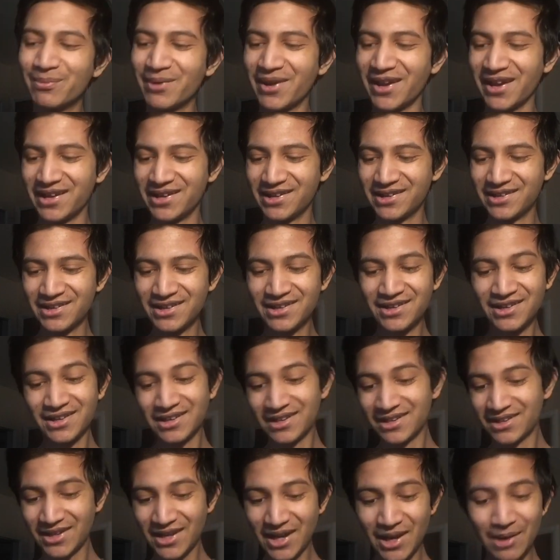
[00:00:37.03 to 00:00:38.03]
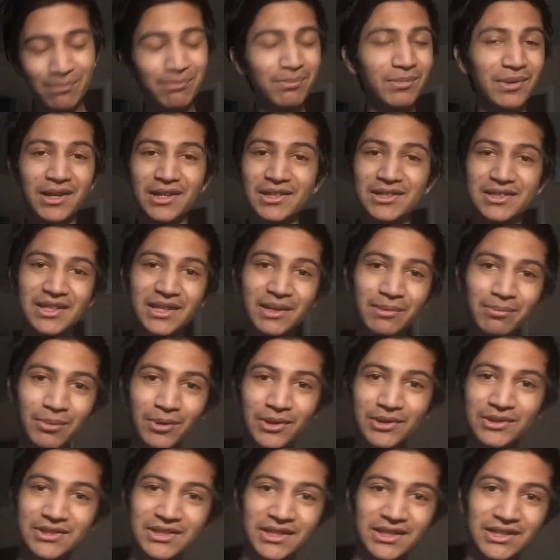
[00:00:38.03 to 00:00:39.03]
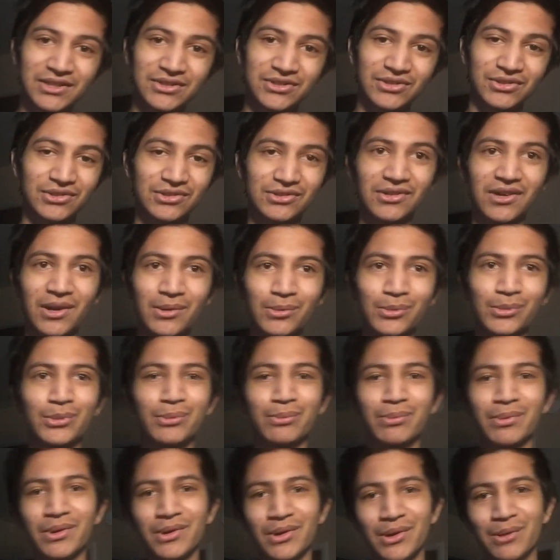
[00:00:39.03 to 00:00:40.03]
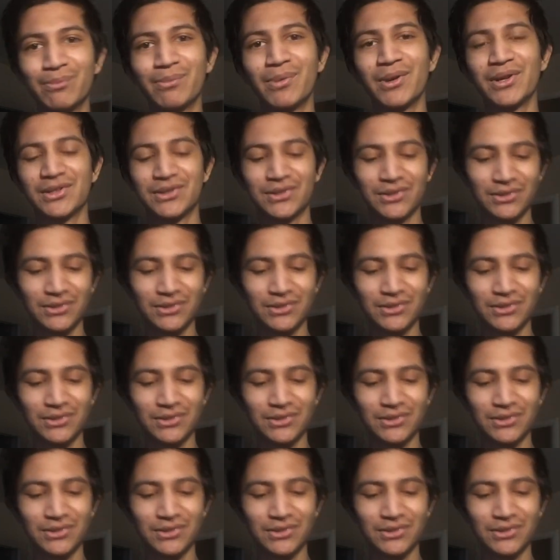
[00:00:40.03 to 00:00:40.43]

And yep, let's keep on saying subscribe to PewDiePie,